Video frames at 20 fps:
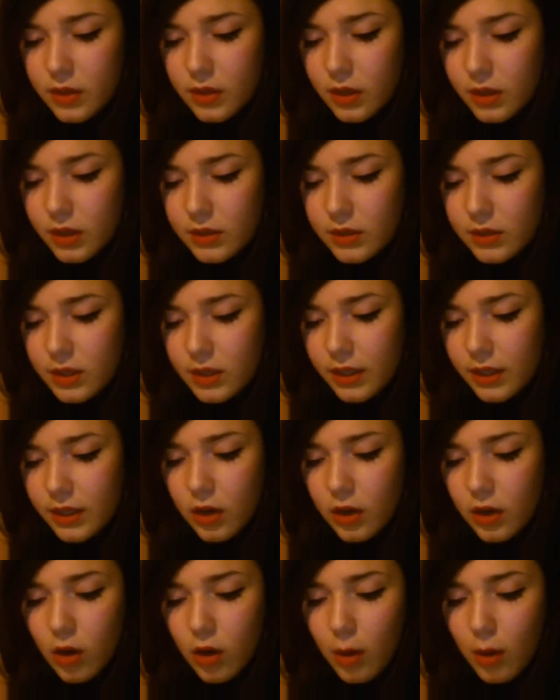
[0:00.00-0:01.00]
turning a
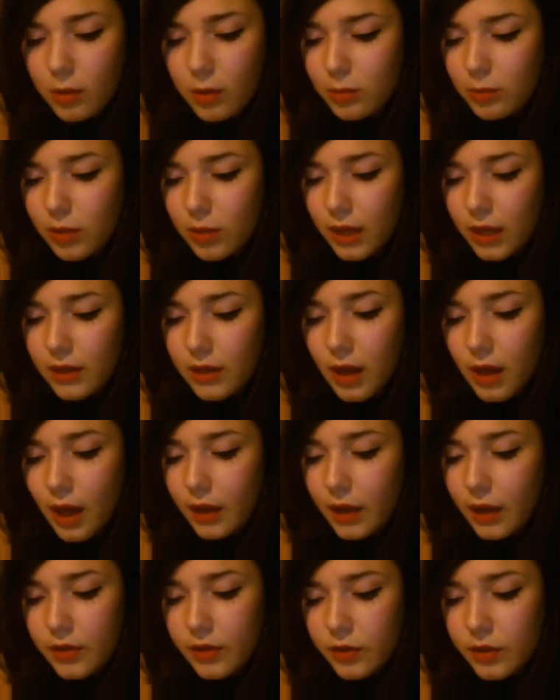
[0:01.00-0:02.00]
common blind
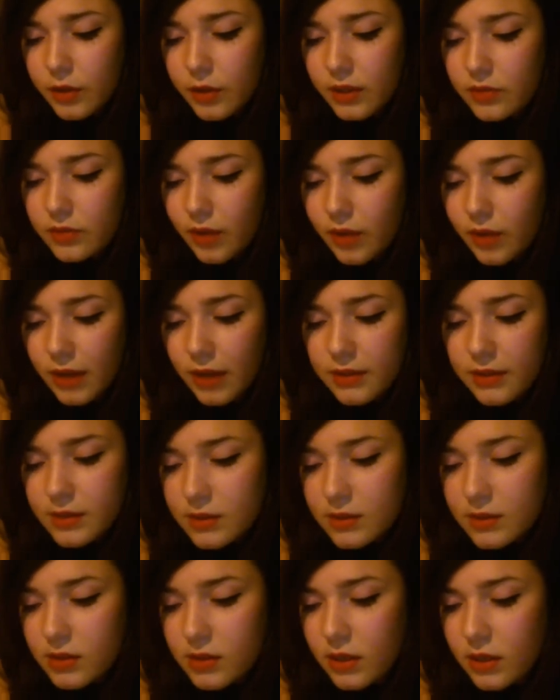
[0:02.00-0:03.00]
eye to his
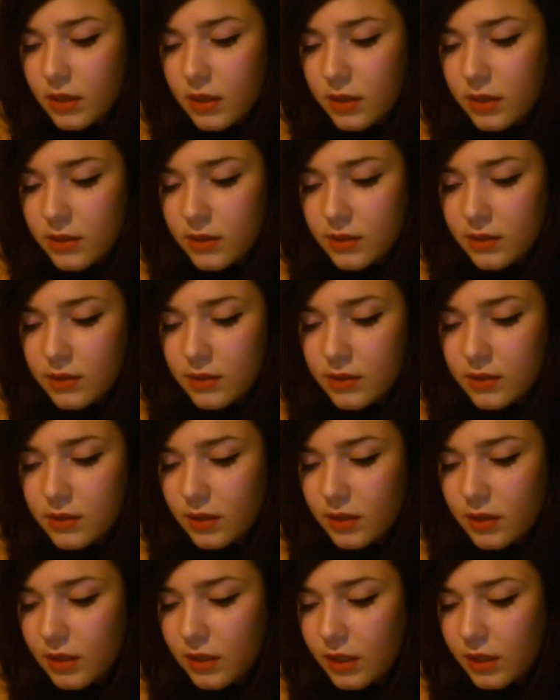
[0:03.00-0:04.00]
vices, since
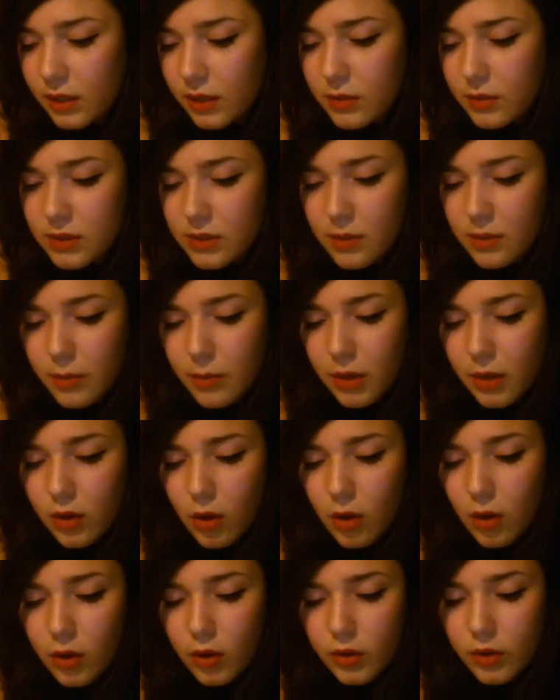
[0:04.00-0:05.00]
he was the
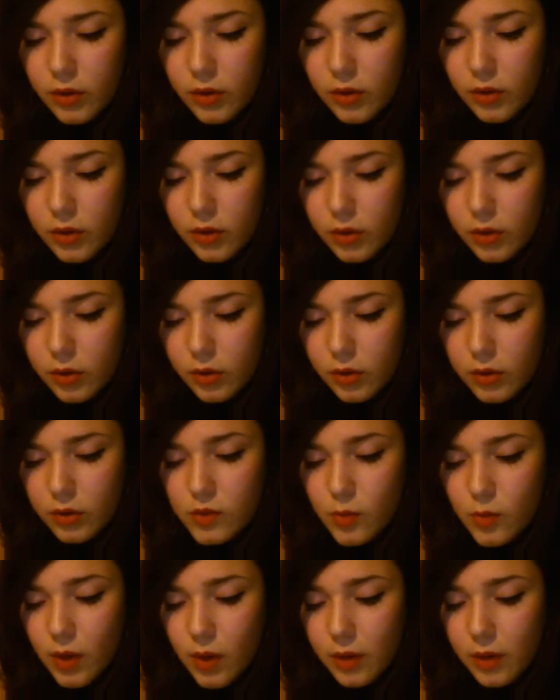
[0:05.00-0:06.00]
milord whose
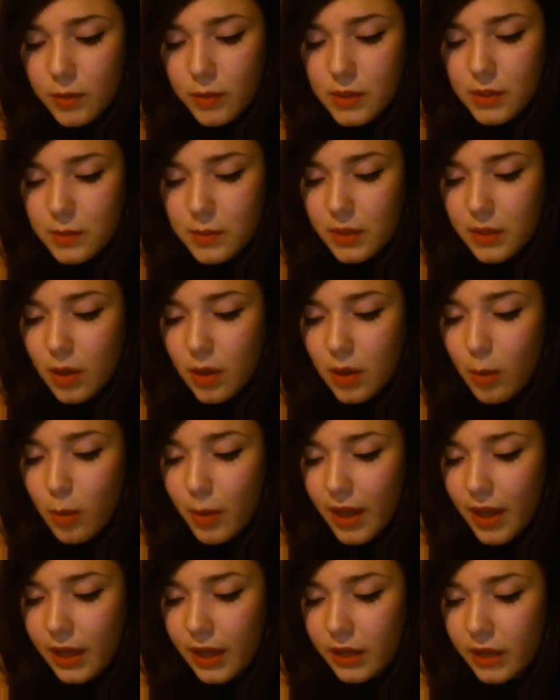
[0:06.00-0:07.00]
word must be
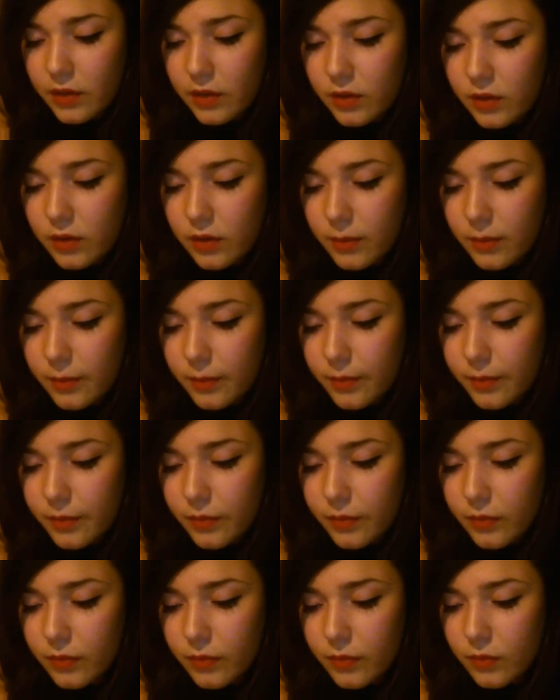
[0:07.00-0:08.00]
obeyed?
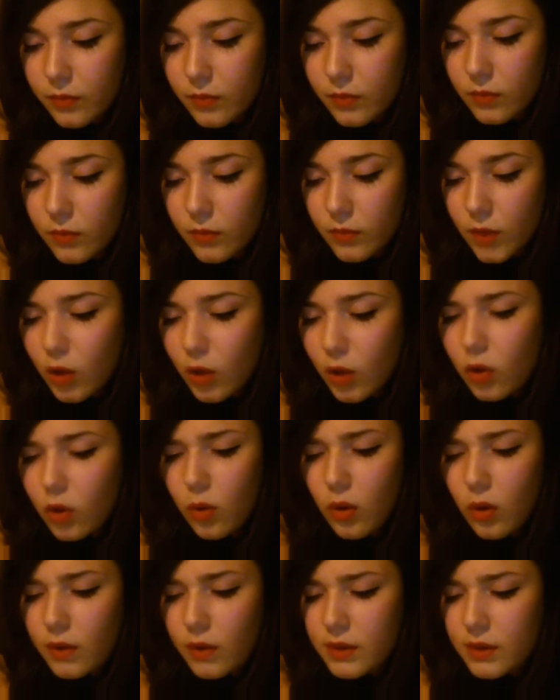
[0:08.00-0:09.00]

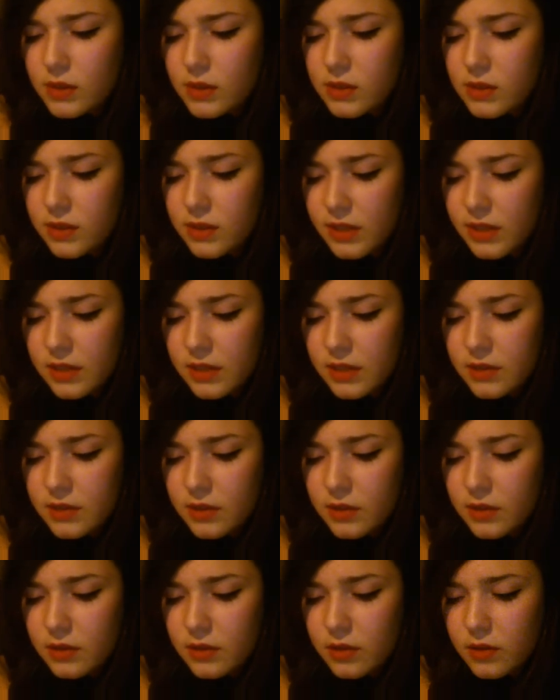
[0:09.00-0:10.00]
Who on this
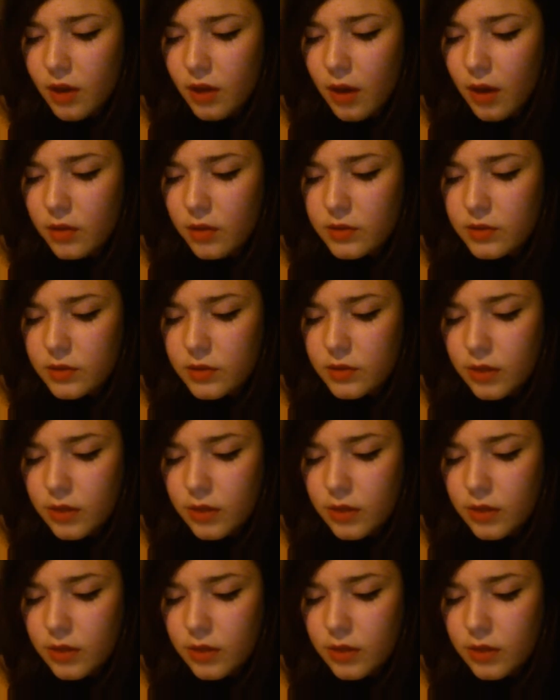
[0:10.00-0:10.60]
distant coast